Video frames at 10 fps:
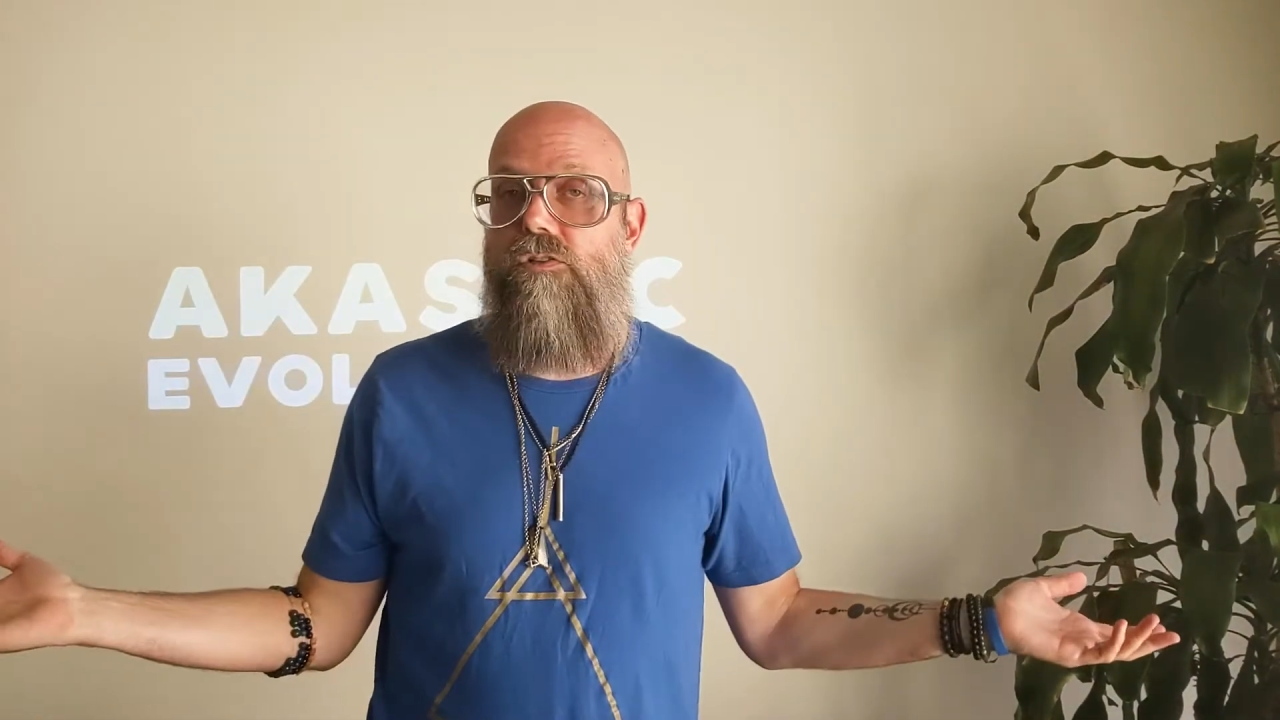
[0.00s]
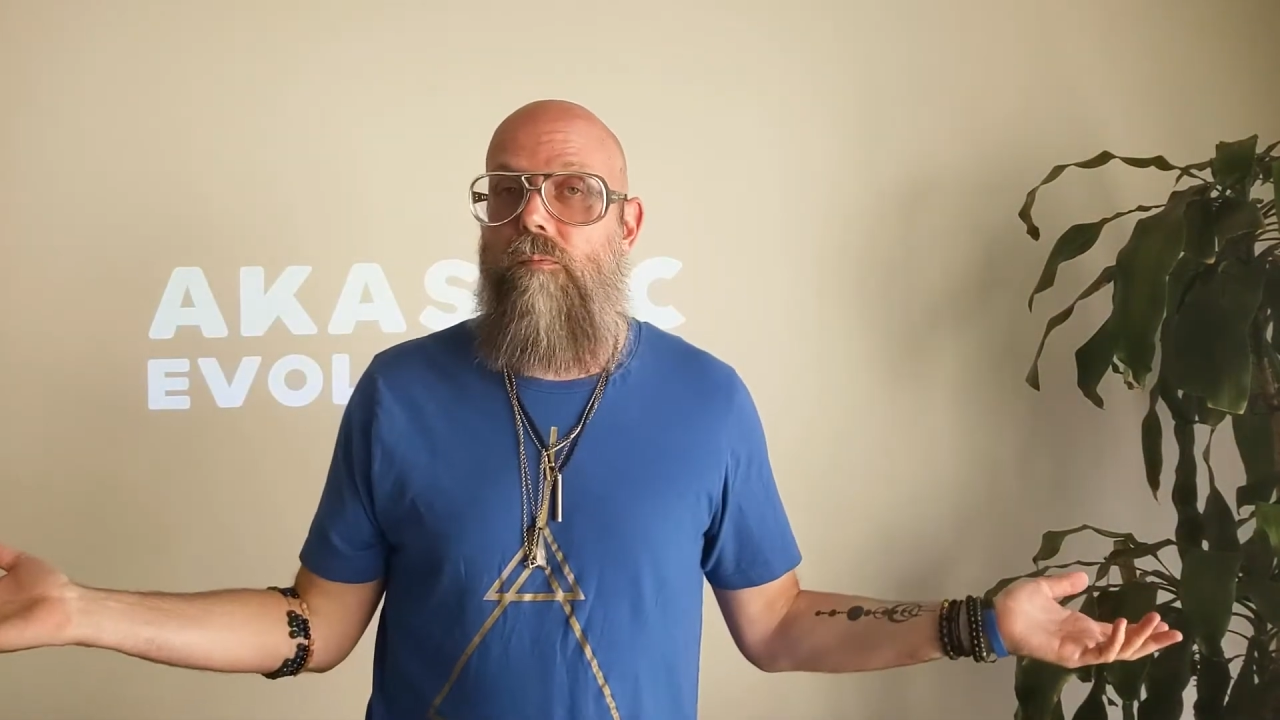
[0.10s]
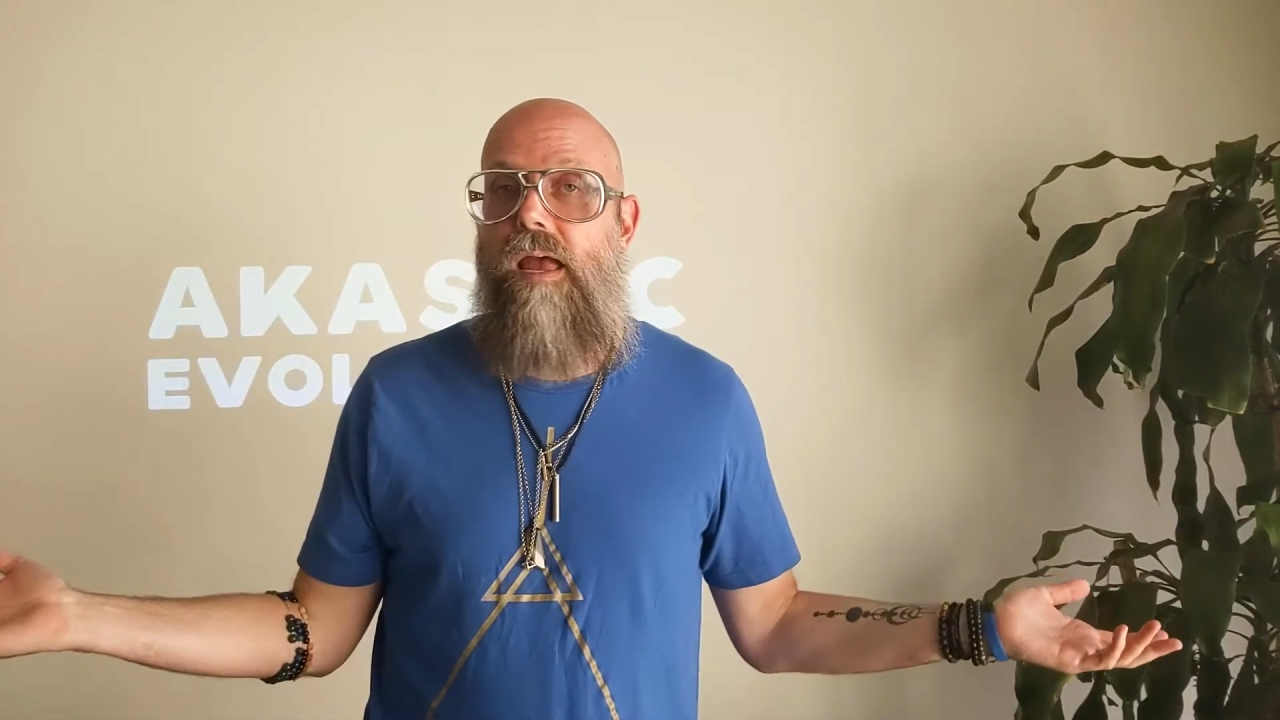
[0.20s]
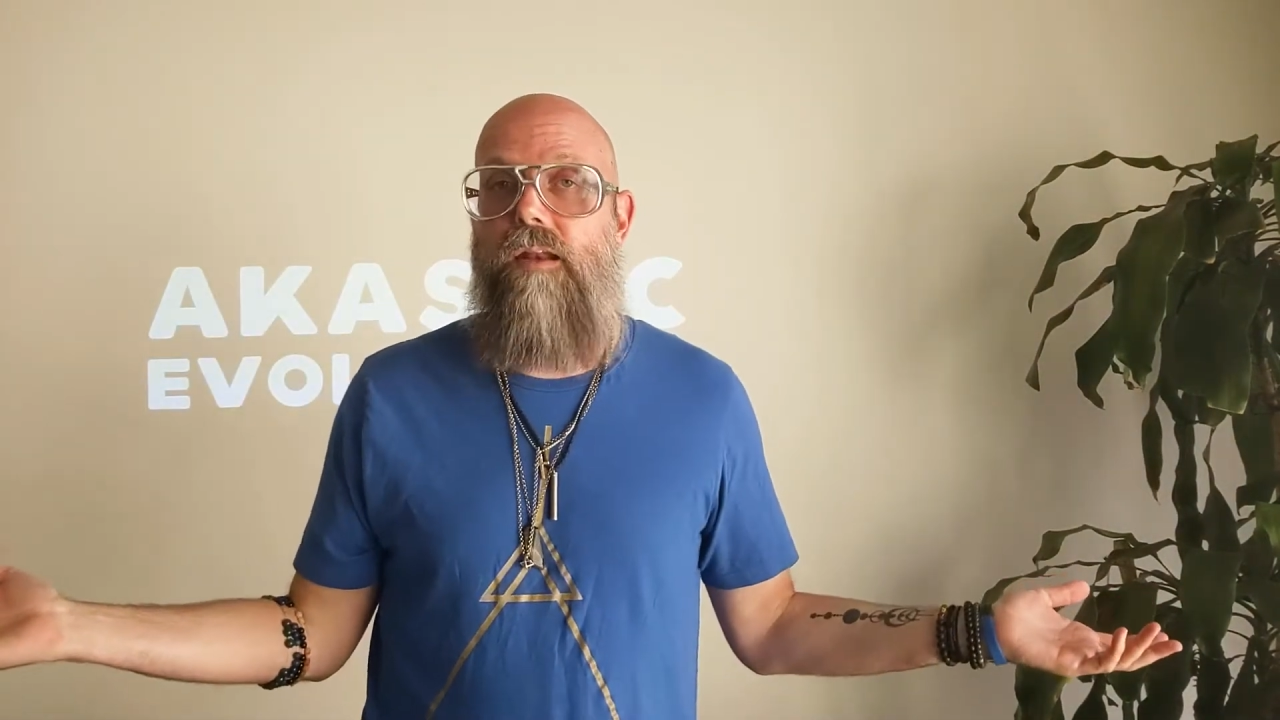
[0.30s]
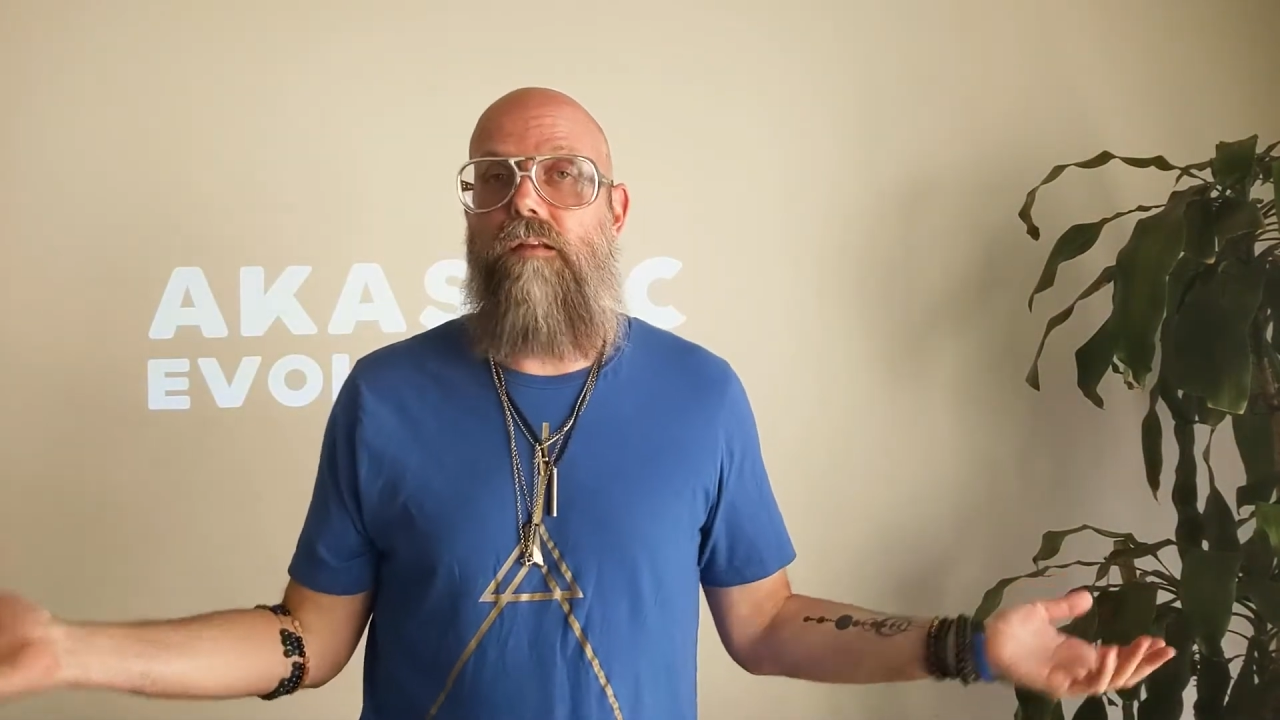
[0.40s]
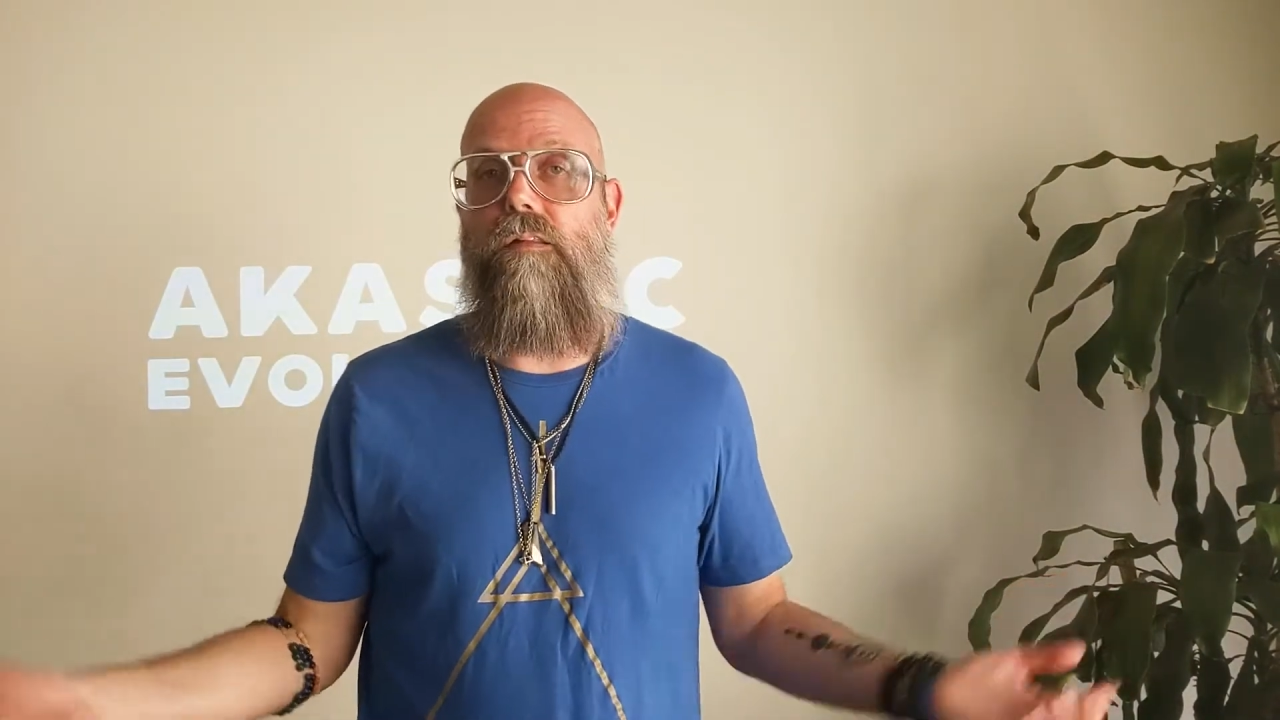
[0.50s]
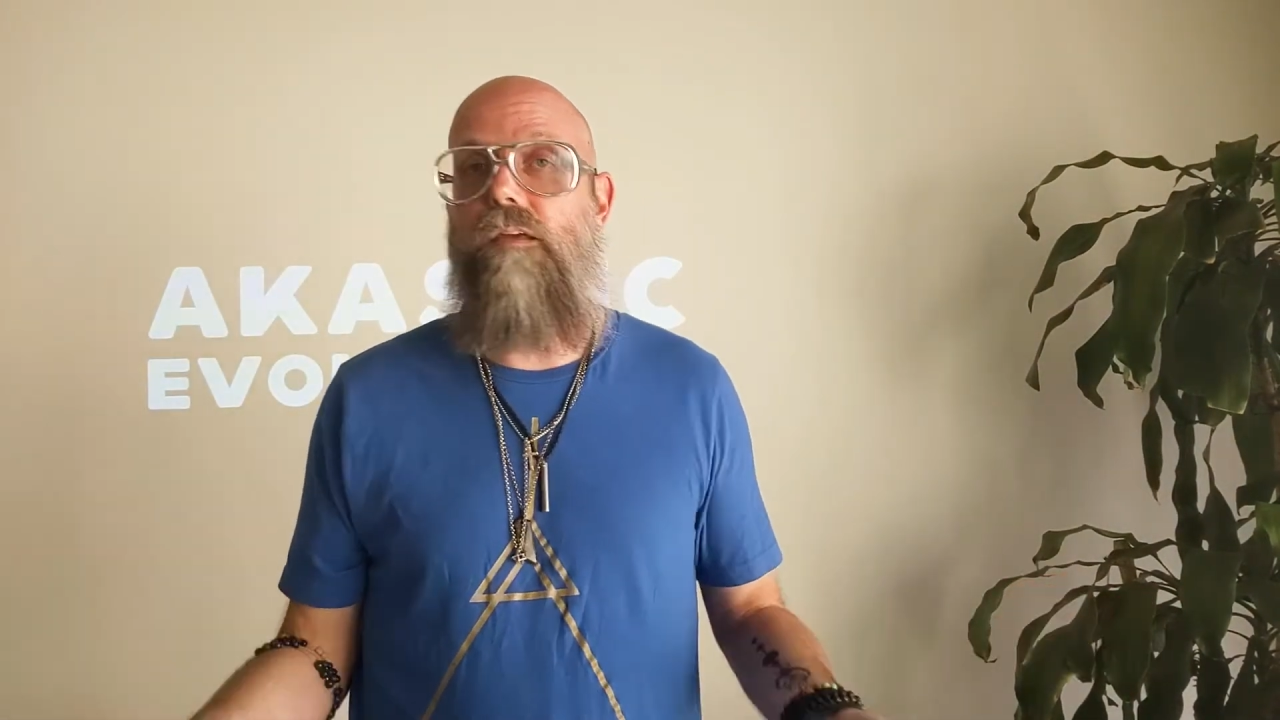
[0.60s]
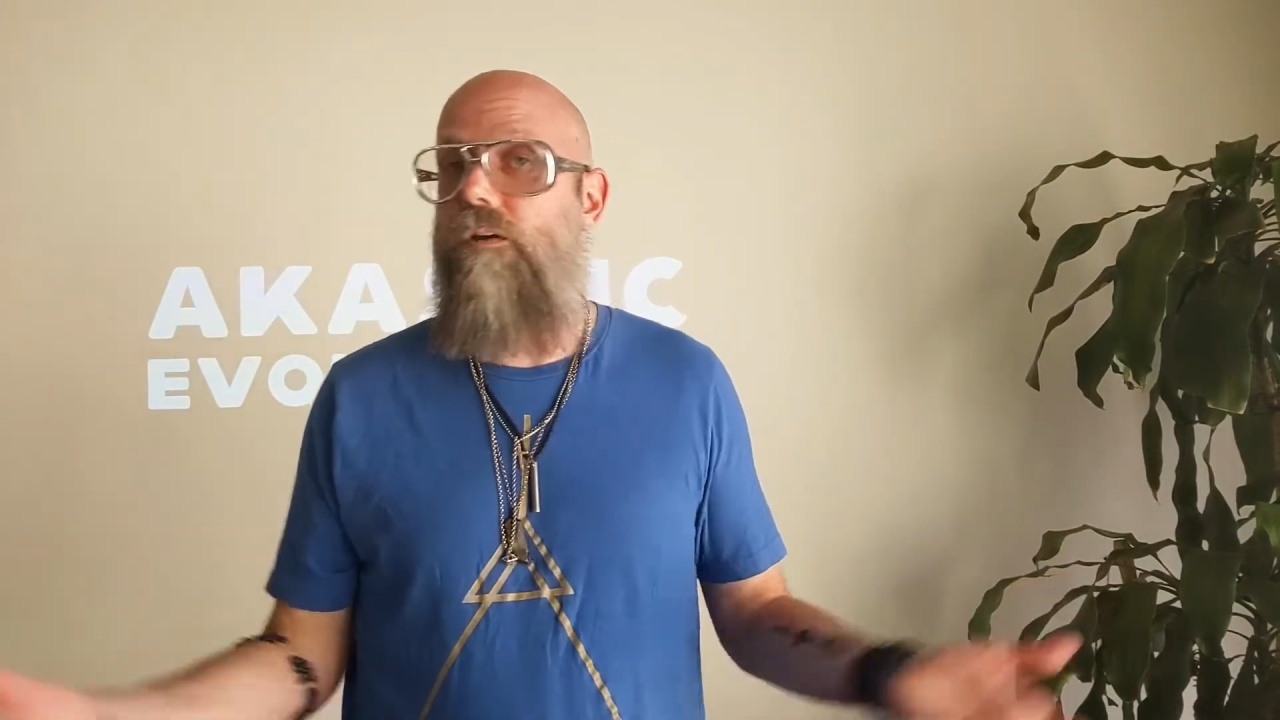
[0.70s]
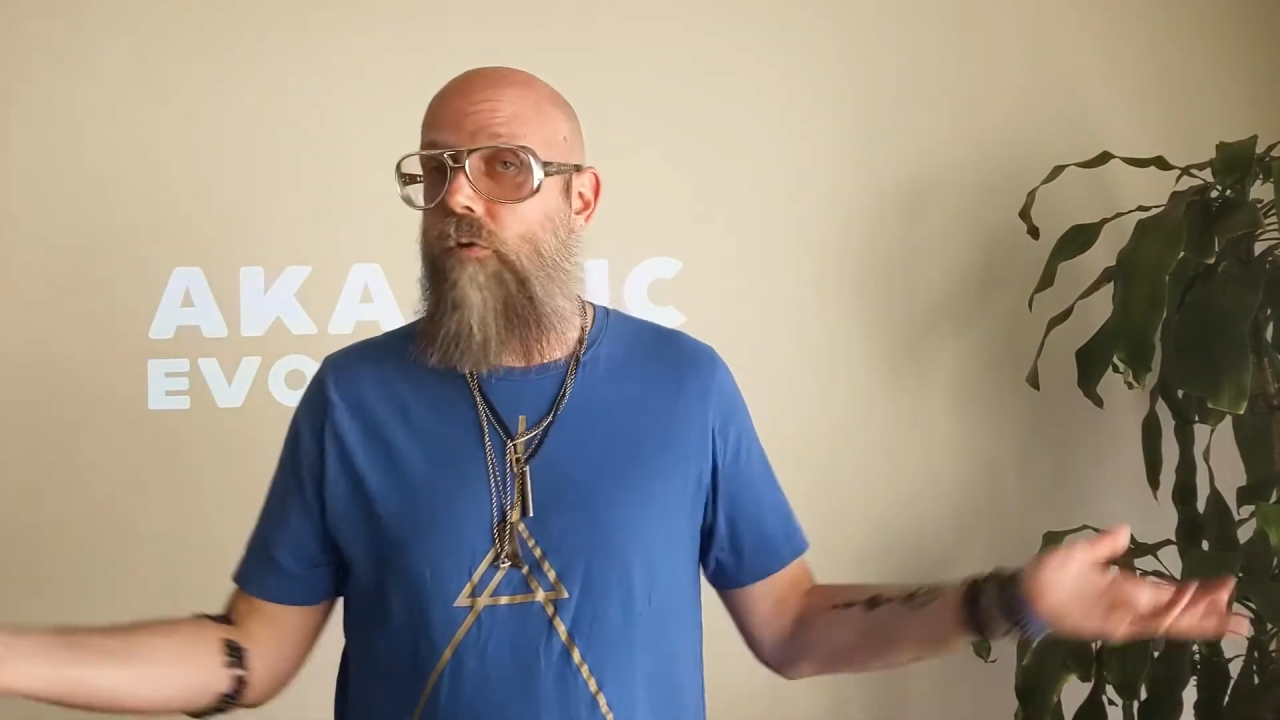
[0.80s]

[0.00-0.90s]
dramatically,